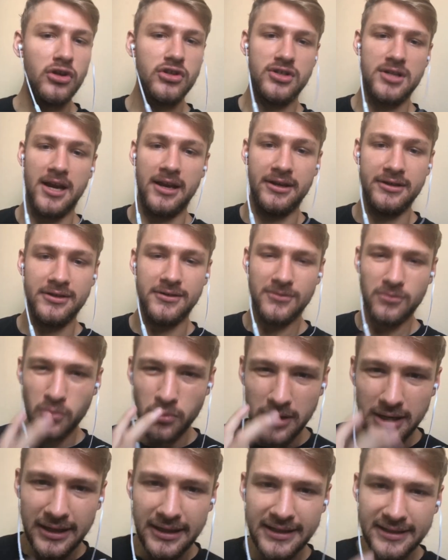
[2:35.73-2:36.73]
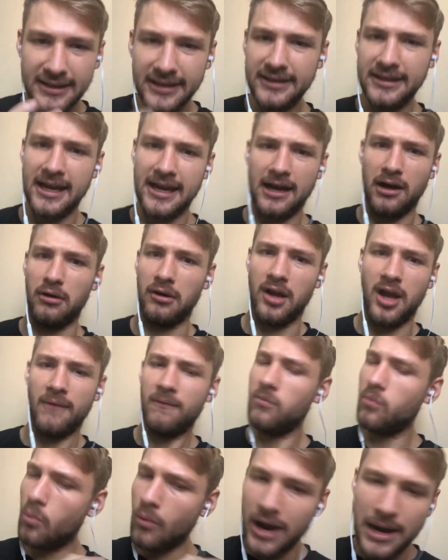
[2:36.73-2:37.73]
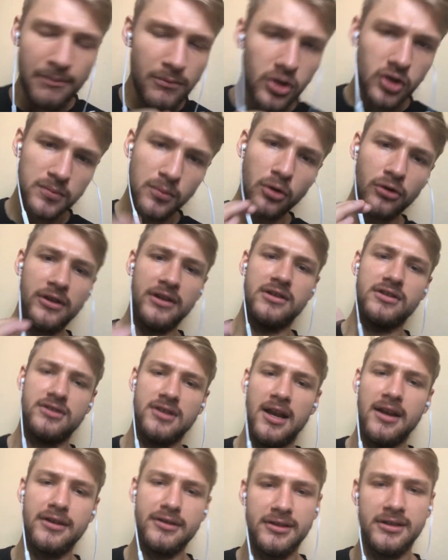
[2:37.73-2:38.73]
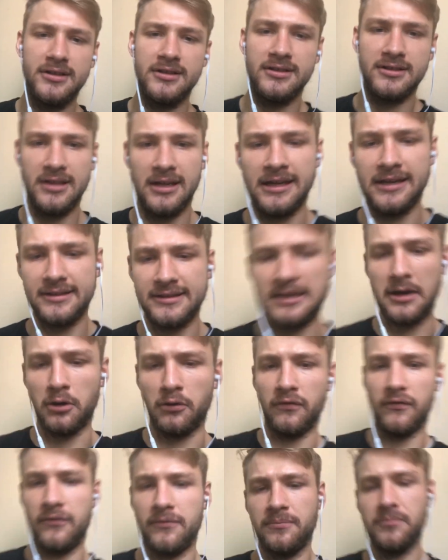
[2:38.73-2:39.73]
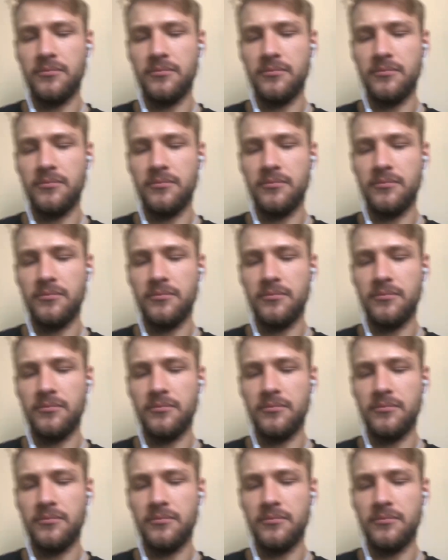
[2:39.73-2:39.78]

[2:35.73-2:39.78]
challenges really dictate our life way much more than the challenges itself.